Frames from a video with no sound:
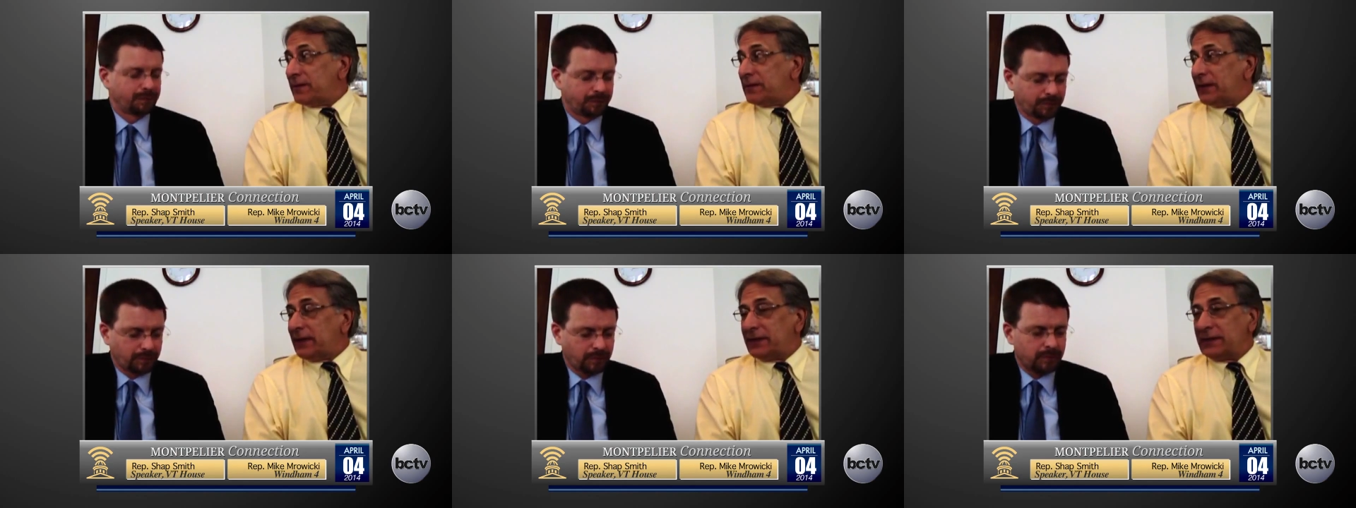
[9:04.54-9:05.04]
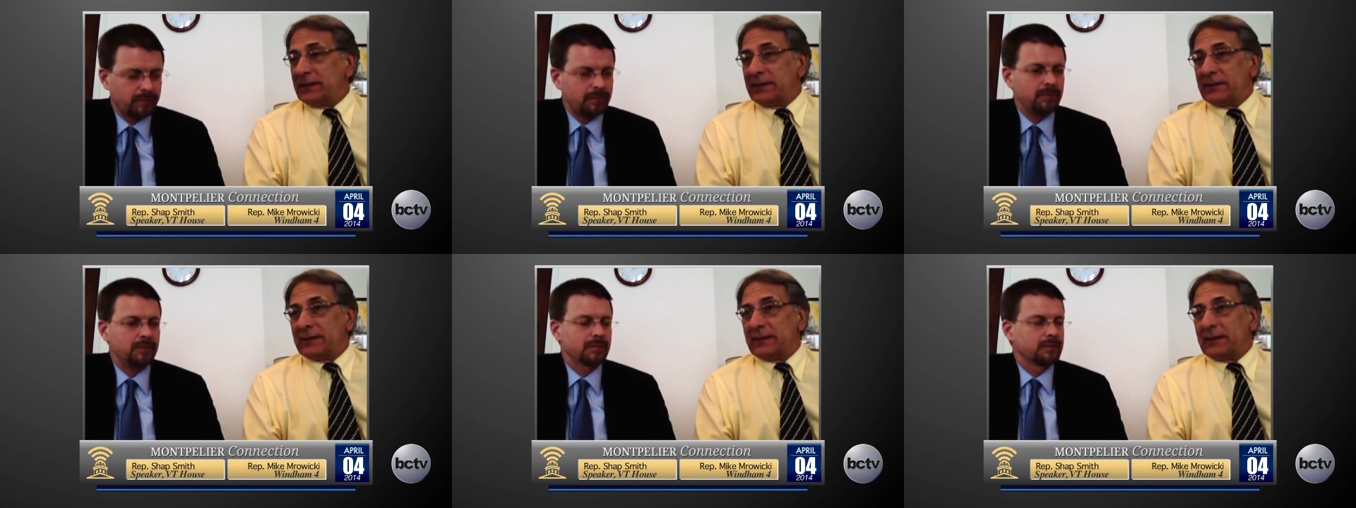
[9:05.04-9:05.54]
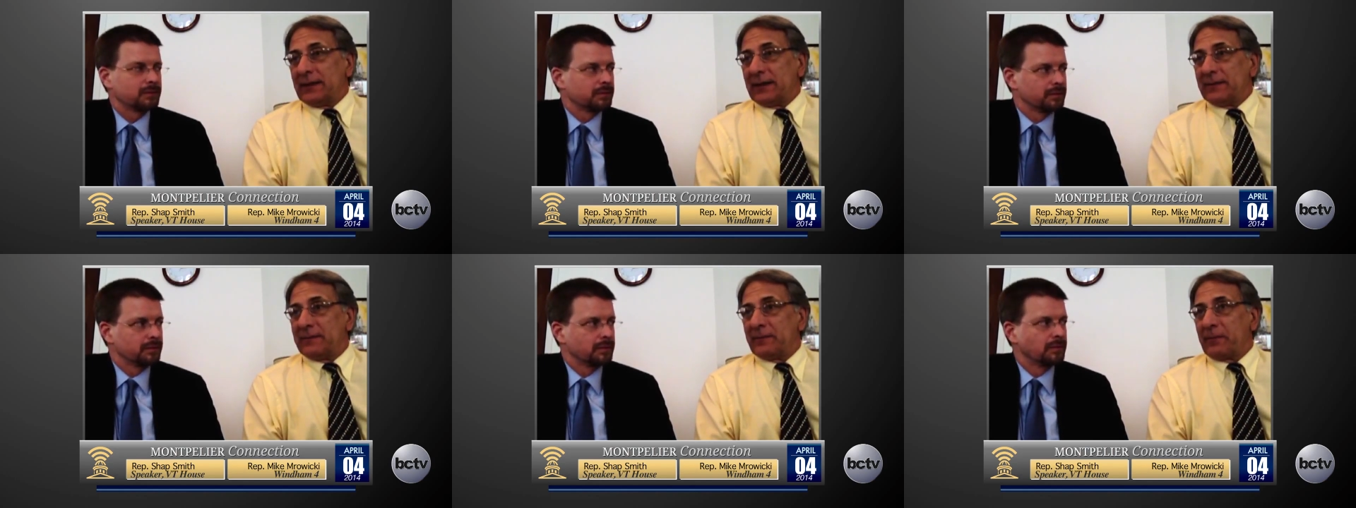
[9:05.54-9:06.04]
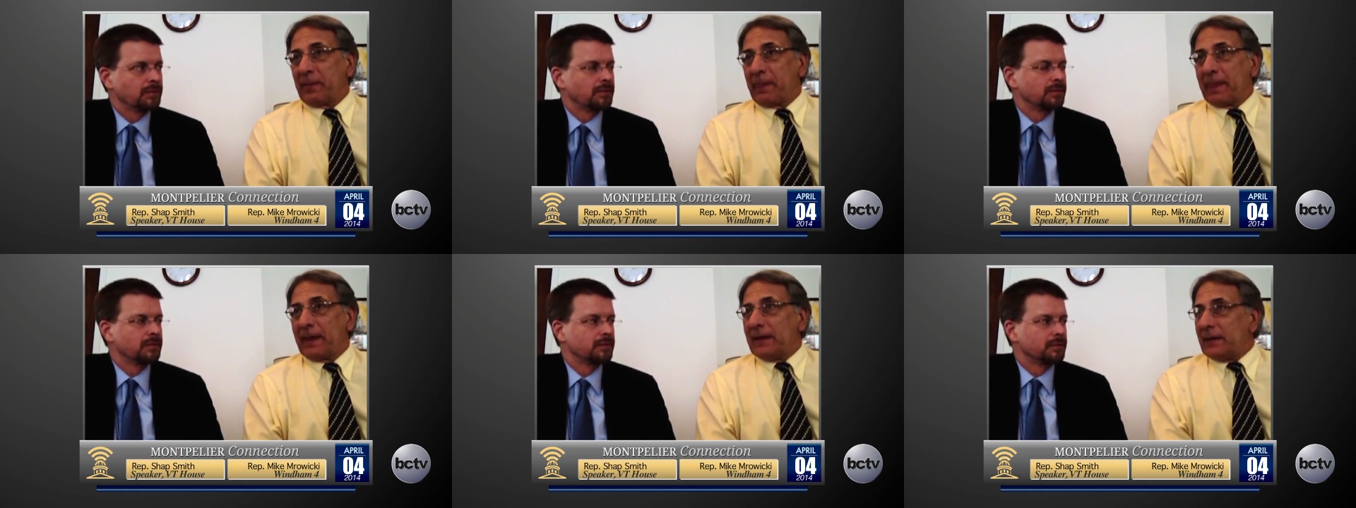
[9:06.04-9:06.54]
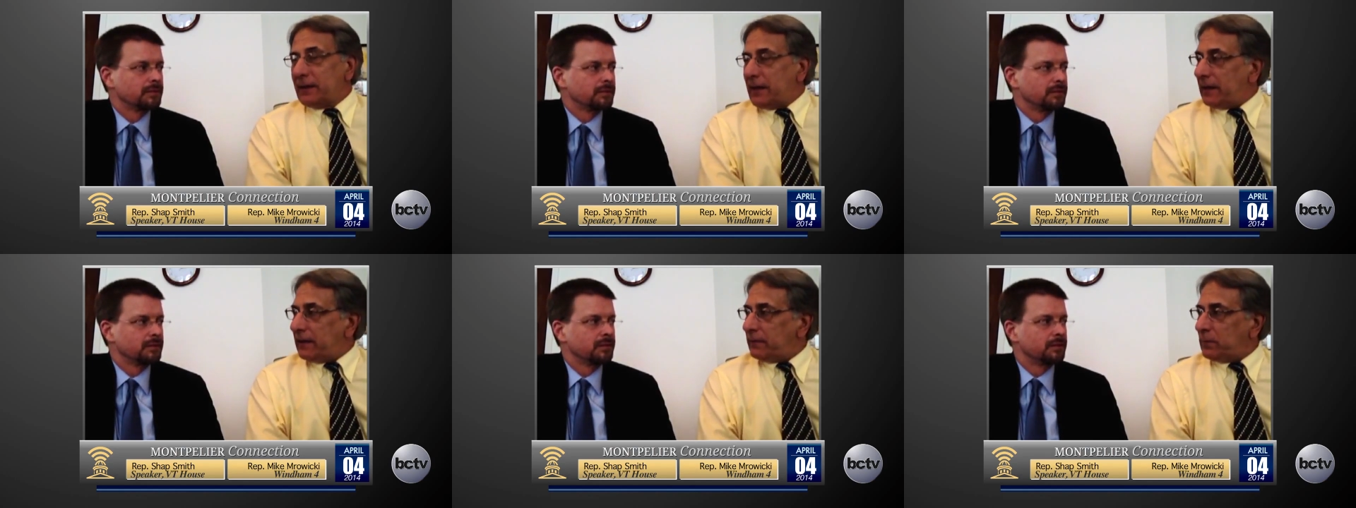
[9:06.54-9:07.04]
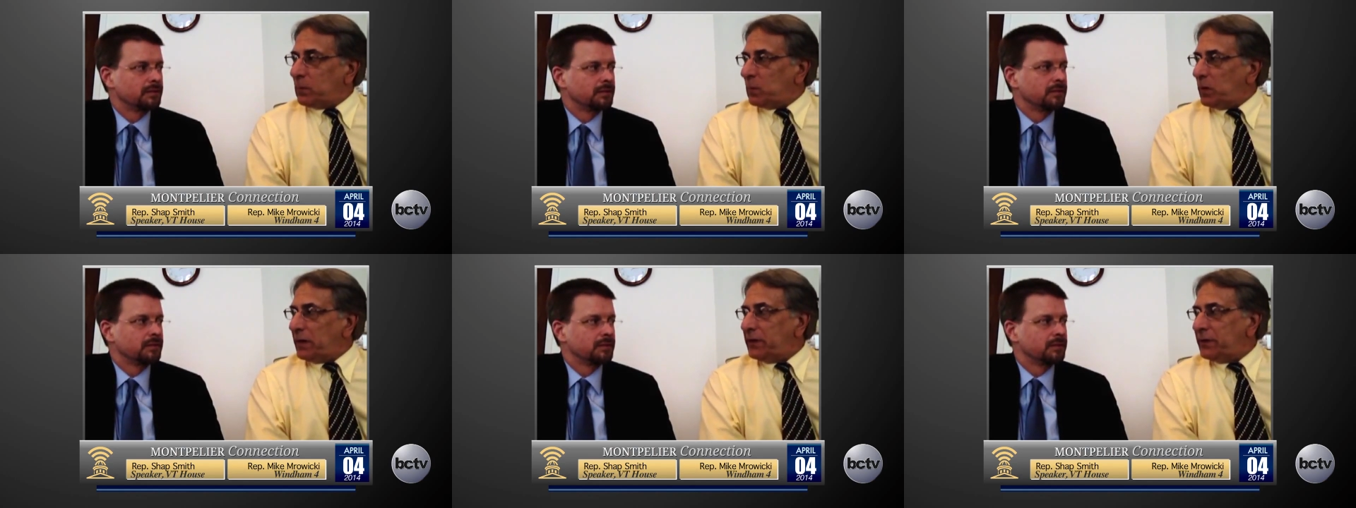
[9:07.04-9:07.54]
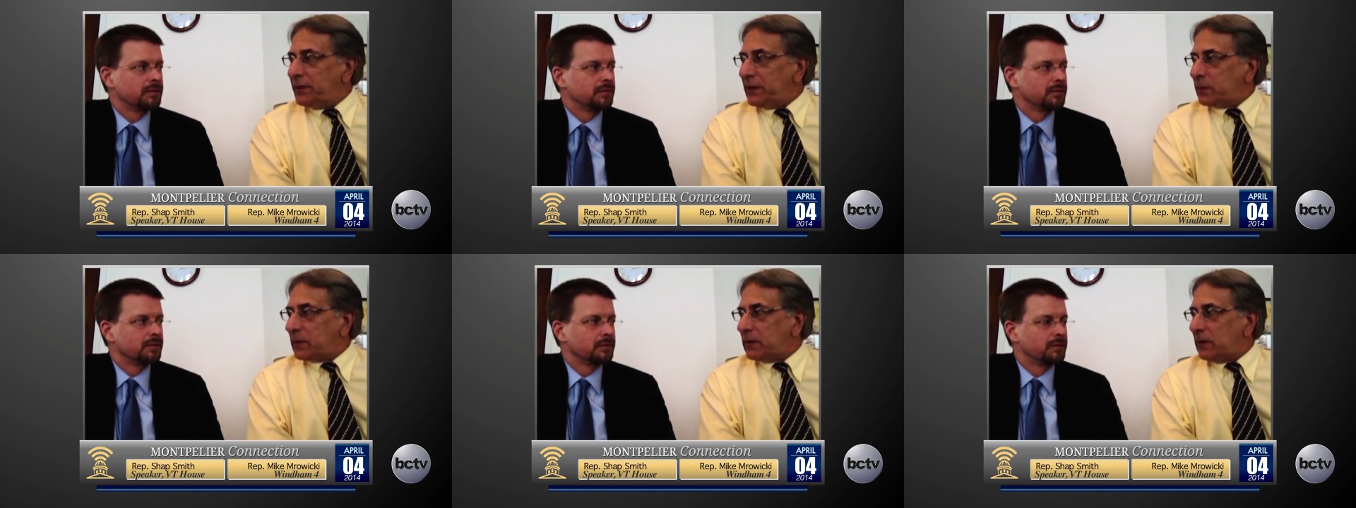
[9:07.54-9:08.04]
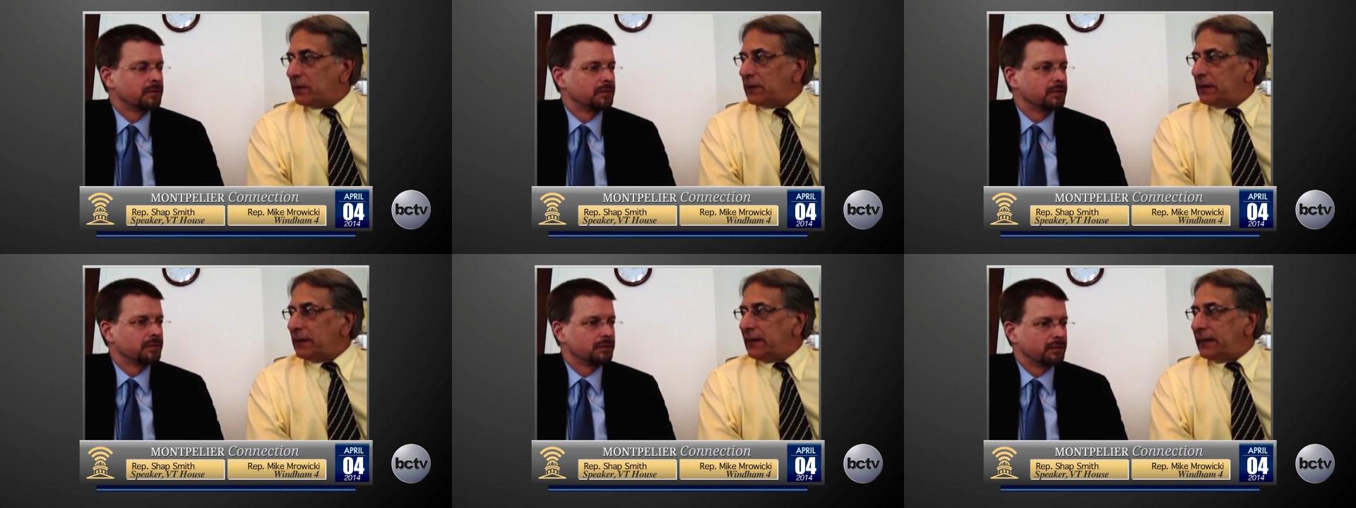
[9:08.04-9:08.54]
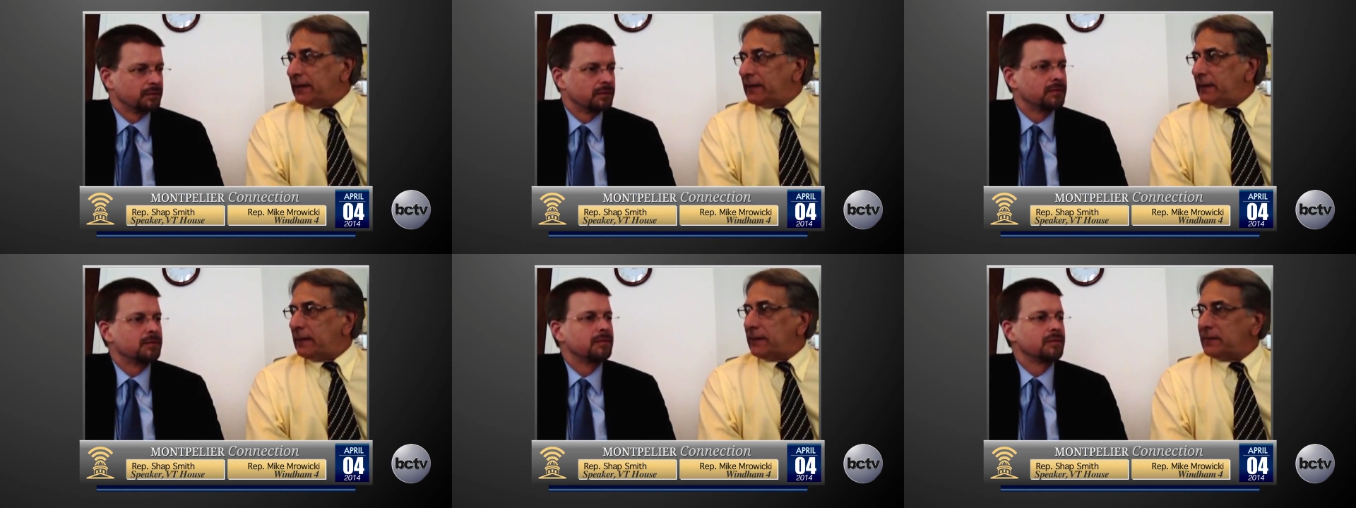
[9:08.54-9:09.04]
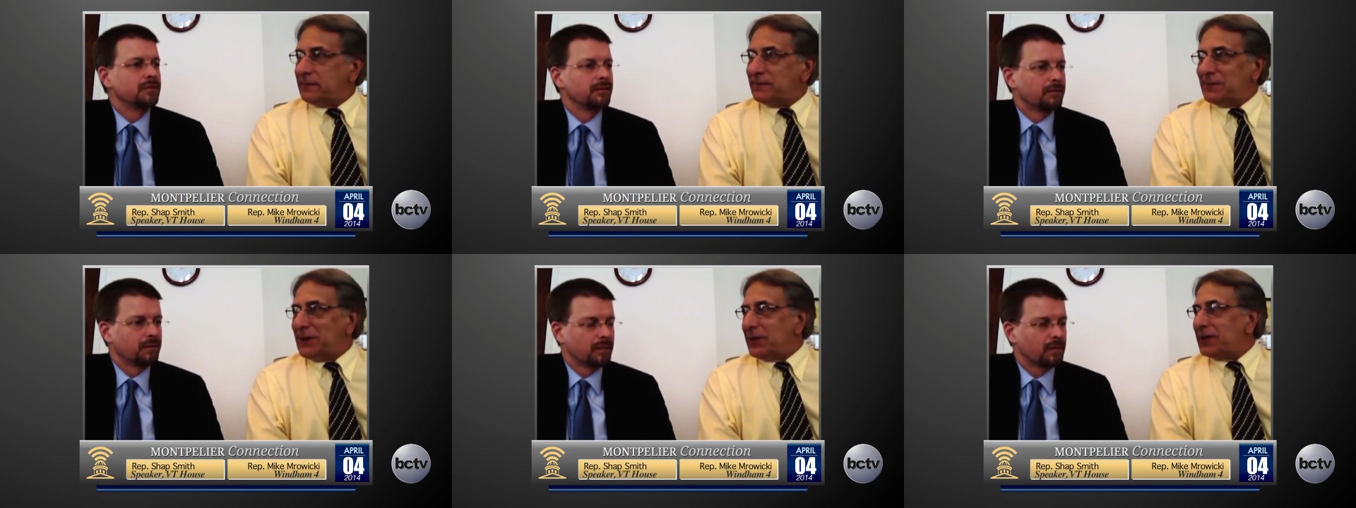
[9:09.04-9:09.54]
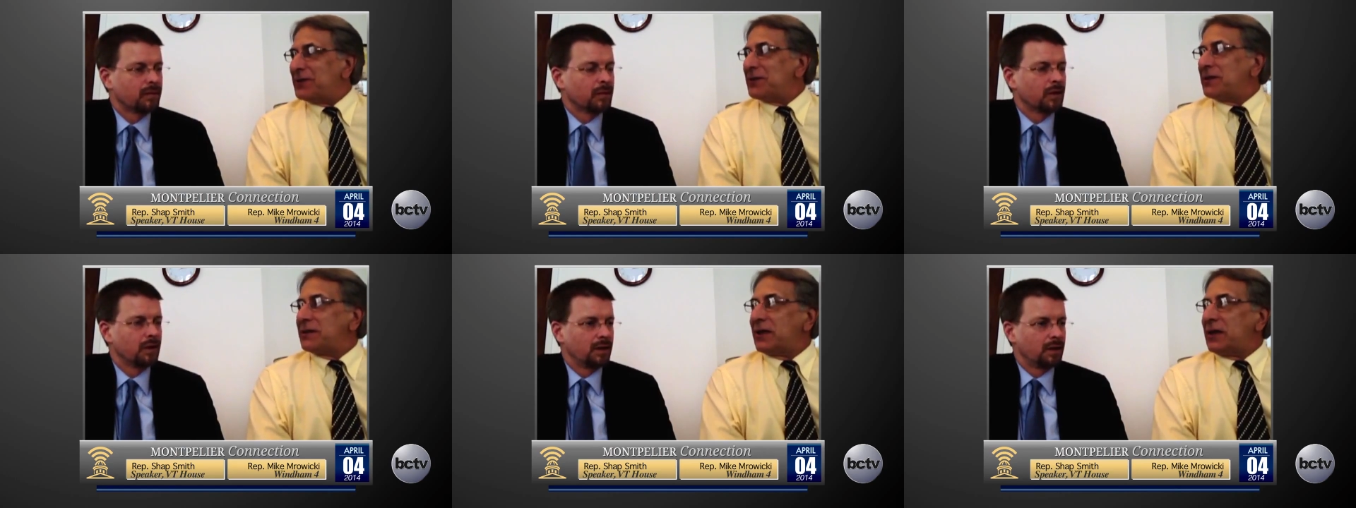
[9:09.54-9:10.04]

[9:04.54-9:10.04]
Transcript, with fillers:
Speaker 1: of the session. Um, where do you think we're going? And uh, you know, this is the